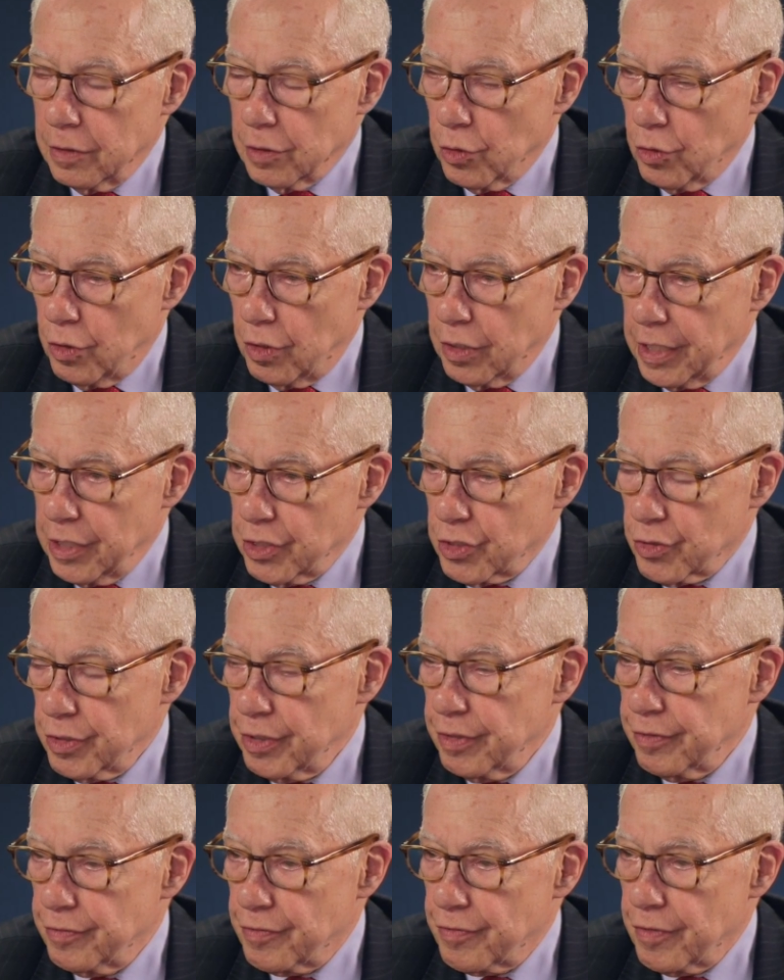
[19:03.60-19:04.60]
long
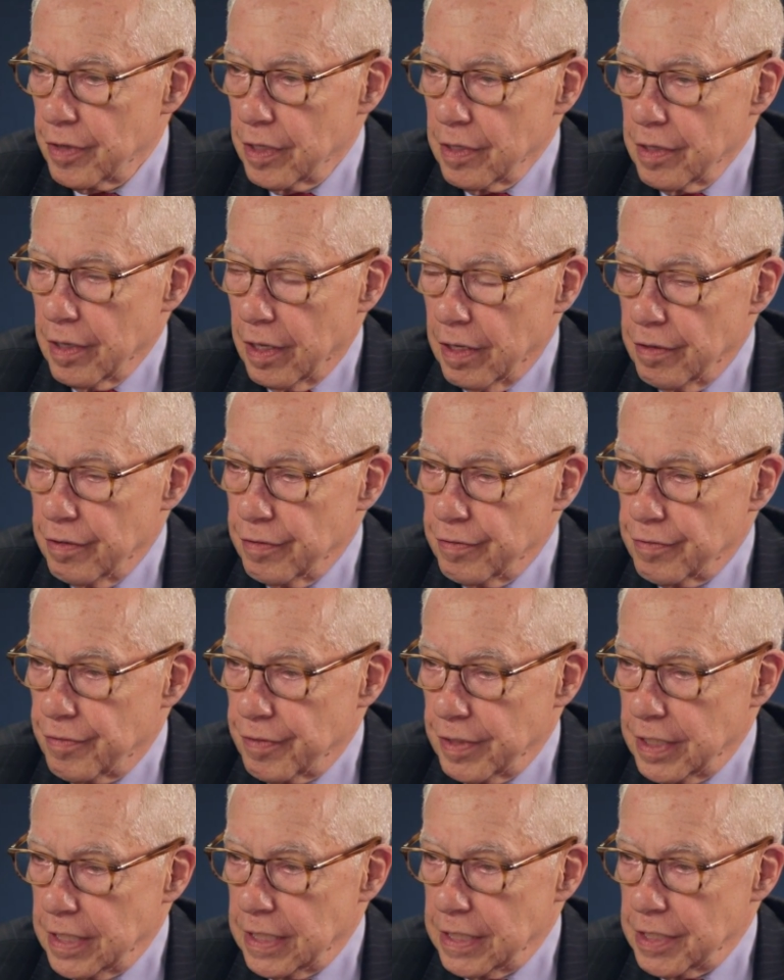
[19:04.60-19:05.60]
history of,
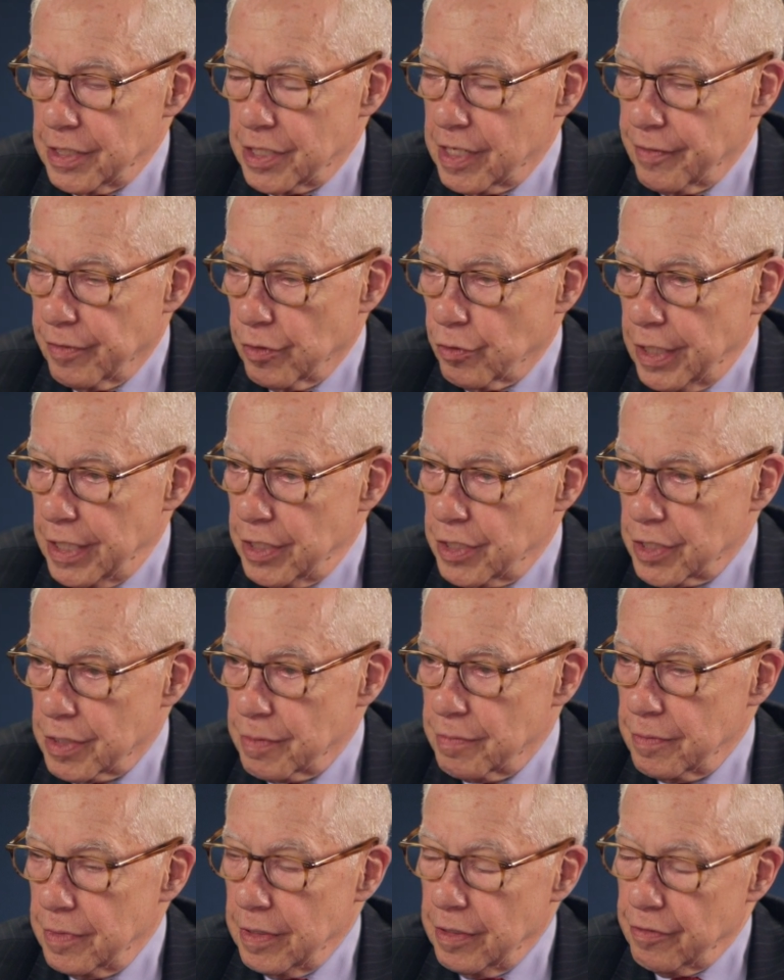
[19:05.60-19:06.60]
of uh, civil
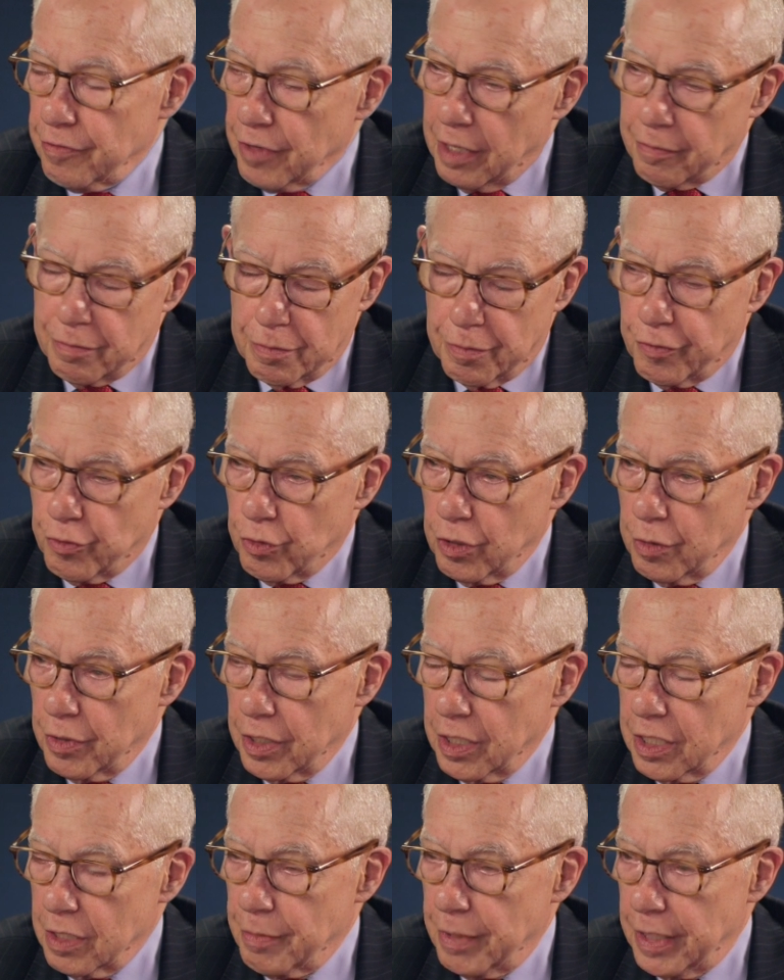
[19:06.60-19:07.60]
rights involvement before he
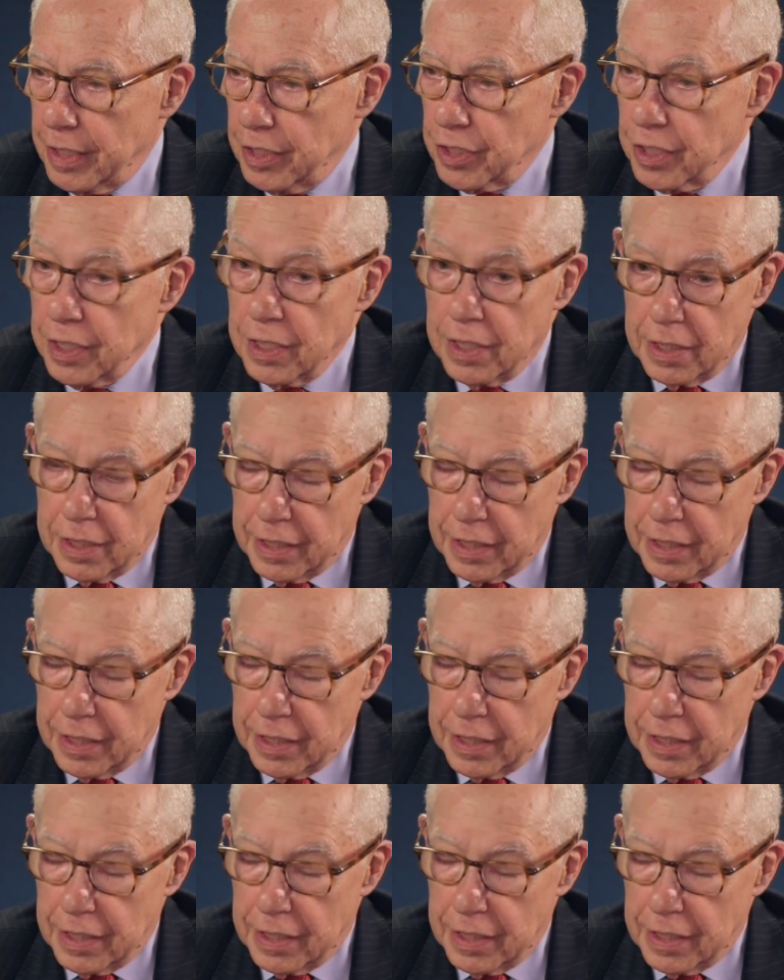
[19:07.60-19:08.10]
went on the bench